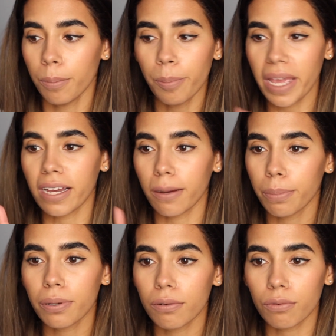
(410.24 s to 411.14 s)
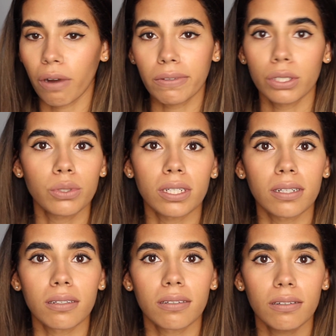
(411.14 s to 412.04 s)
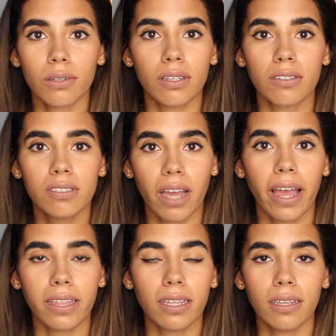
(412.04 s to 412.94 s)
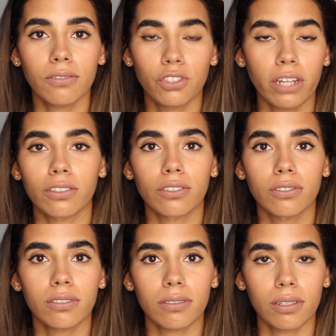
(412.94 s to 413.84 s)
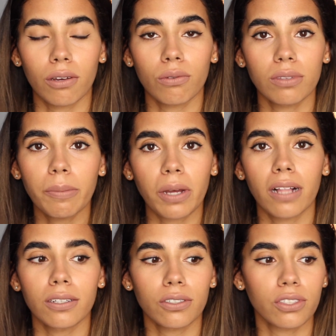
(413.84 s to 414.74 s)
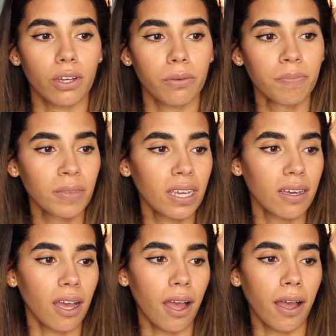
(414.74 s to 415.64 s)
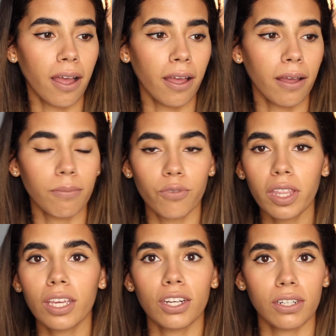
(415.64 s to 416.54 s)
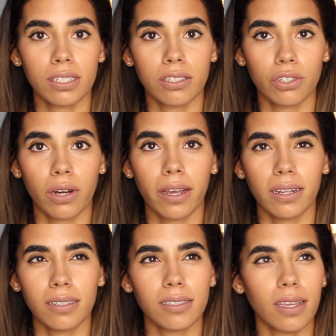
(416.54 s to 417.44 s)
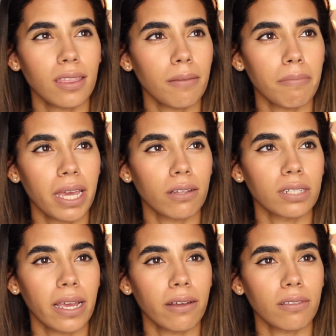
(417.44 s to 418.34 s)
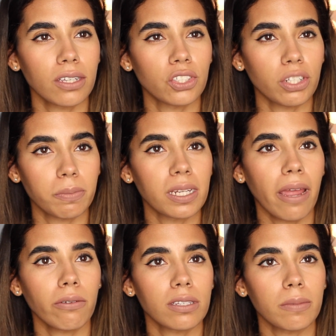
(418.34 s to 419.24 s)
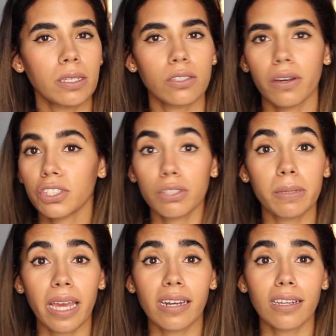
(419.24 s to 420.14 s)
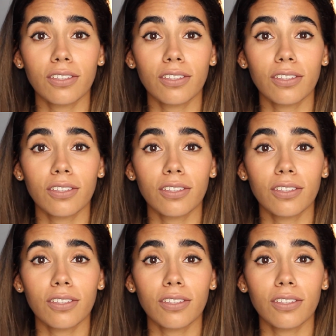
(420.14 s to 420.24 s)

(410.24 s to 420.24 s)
makeup revolution is Kylie Jenner's, you know, lip color. So I'm really curious to try it. It's in the mail now. They shipped it out to me, so I should be getting